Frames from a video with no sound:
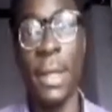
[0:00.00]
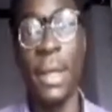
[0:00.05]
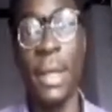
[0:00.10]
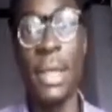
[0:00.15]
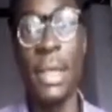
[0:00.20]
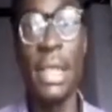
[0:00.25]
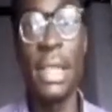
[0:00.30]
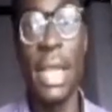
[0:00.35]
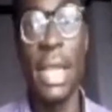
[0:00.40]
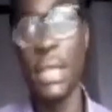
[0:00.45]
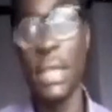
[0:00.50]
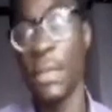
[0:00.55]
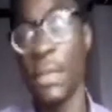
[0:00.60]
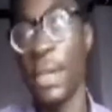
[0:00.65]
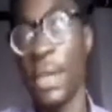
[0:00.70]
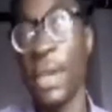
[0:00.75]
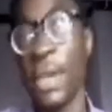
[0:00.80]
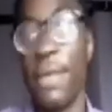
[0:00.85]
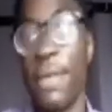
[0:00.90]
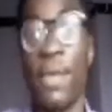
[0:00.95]
It's nice over
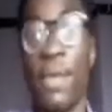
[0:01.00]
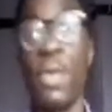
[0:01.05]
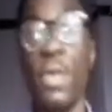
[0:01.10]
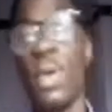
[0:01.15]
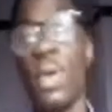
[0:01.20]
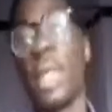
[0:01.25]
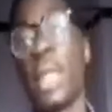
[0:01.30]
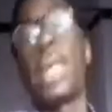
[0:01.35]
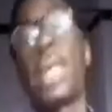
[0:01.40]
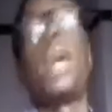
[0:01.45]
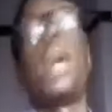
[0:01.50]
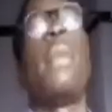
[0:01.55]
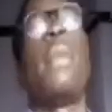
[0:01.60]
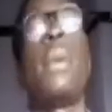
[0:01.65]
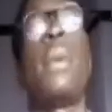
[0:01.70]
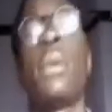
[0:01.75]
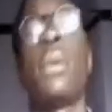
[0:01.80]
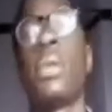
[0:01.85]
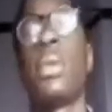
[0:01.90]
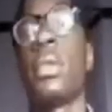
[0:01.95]
here for you and I
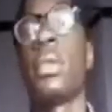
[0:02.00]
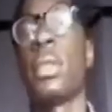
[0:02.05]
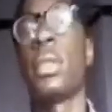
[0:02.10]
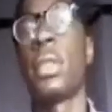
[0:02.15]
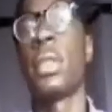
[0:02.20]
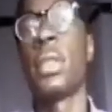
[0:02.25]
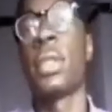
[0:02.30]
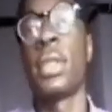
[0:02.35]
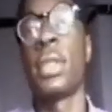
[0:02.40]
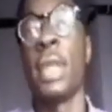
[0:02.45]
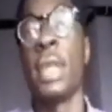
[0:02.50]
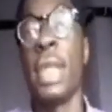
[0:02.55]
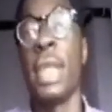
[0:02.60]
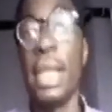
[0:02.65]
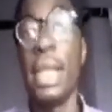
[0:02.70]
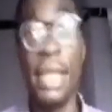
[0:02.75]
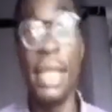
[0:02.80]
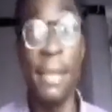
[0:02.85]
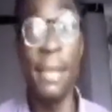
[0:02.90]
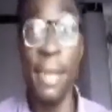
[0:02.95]
because
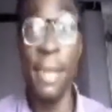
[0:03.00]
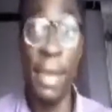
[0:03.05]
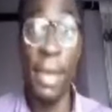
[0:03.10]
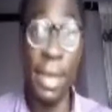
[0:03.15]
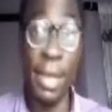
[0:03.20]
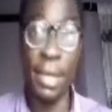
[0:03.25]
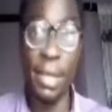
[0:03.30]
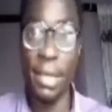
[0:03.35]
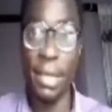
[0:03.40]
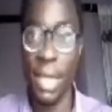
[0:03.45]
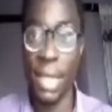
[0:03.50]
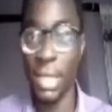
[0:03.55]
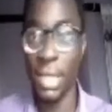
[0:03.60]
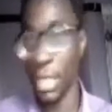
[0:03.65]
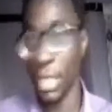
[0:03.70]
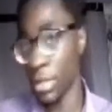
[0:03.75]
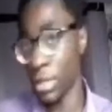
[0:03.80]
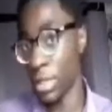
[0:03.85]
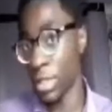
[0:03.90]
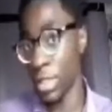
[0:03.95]
learning never ends and
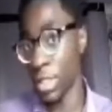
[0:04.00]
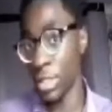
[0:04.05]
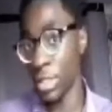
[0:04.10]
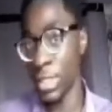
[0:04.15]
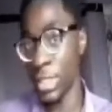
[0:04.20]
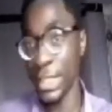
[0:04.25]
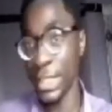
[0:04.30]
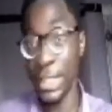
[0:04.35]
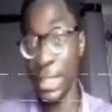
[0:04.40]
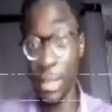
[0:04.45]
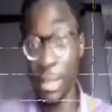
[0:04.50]
education is the key